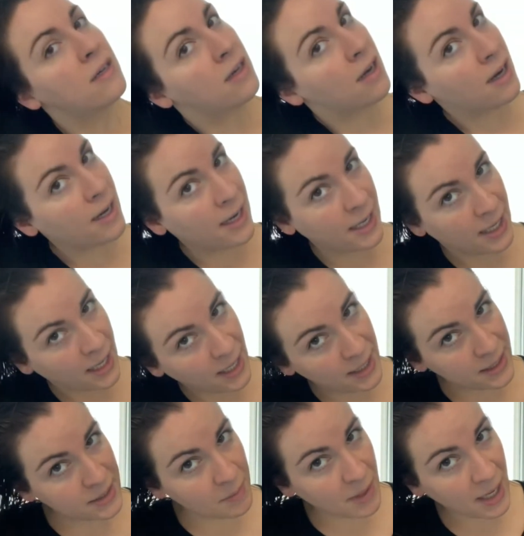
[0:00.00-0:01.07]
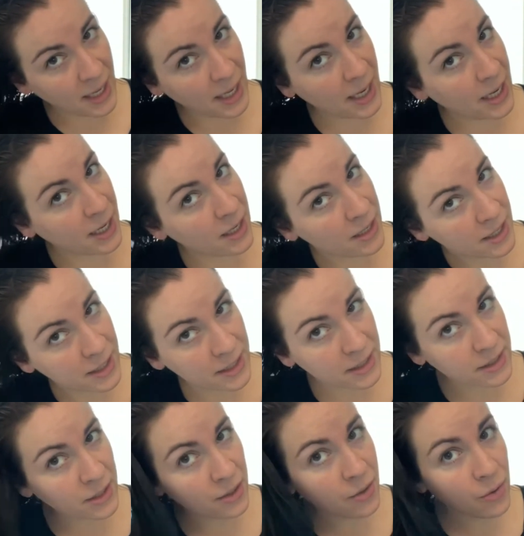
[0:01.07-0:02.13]
All right guys, my hair
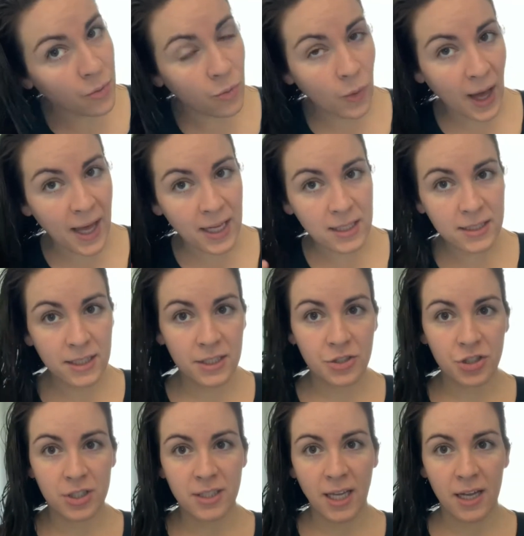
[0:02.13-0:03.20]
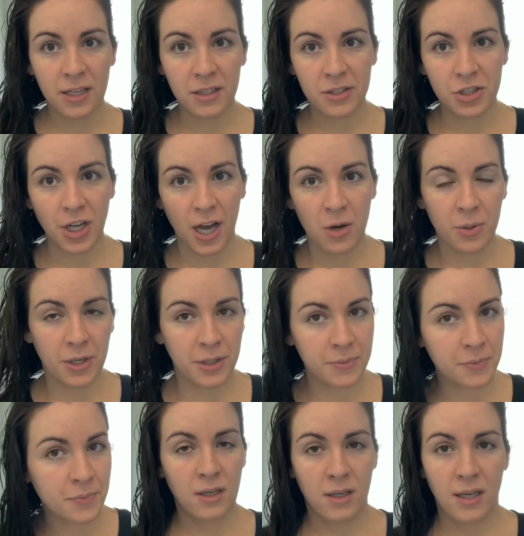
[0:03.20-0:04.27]
is wet, just out of the
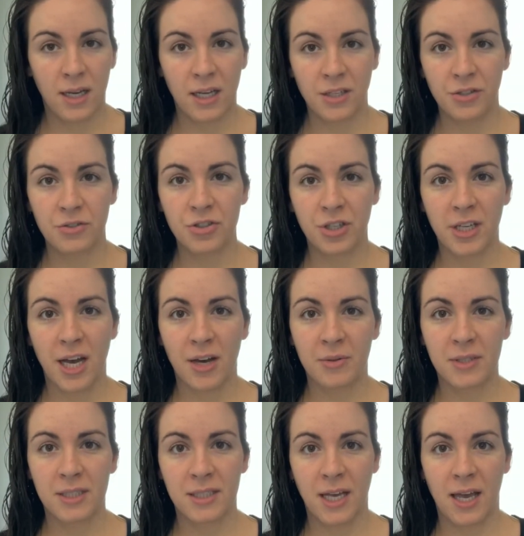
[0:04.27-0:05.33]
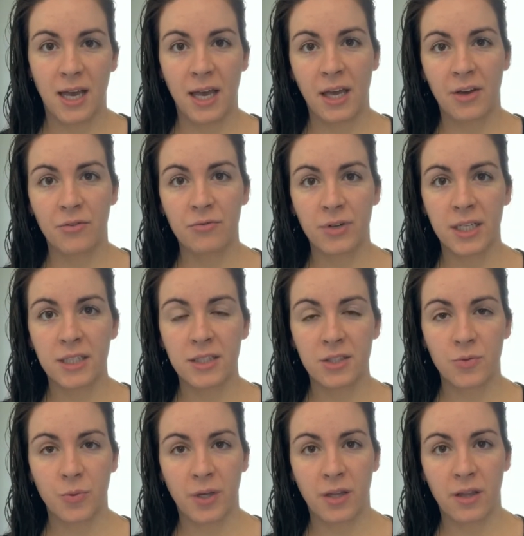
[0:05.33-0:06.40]
shower. And usually I would say rinse
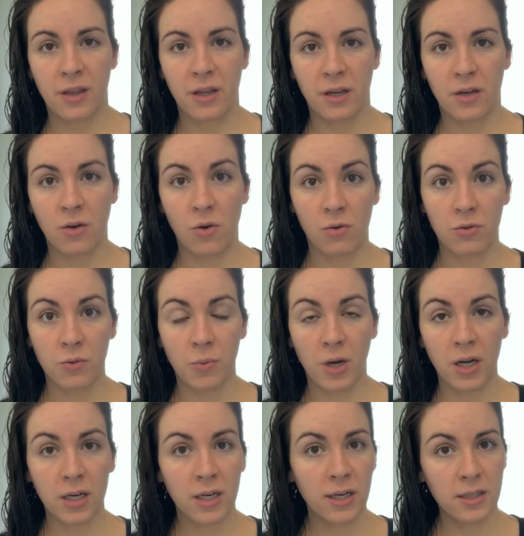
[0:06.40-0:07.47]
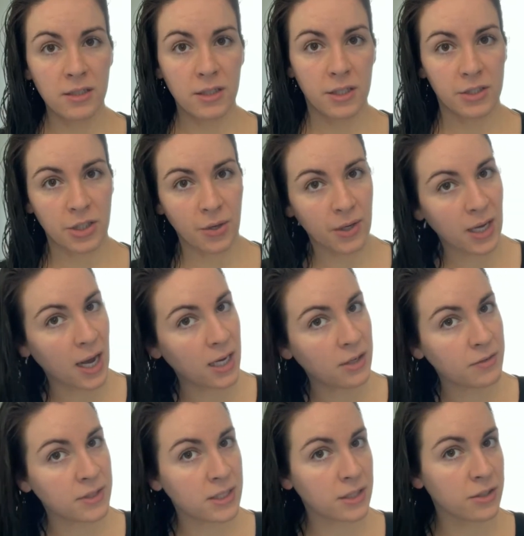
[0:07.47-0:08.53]
with cold water, so it kind of
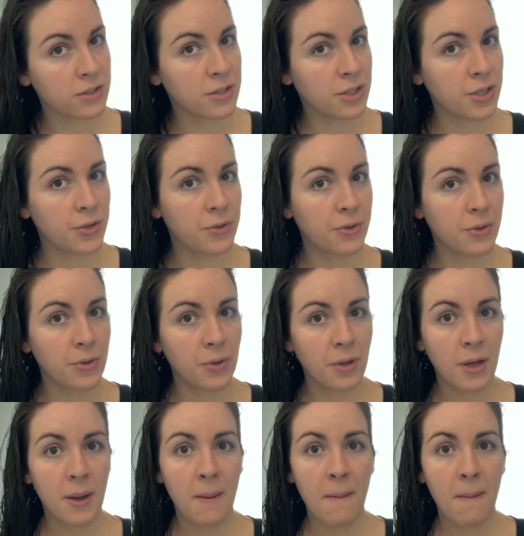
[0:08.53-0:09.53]
seals the cuticle,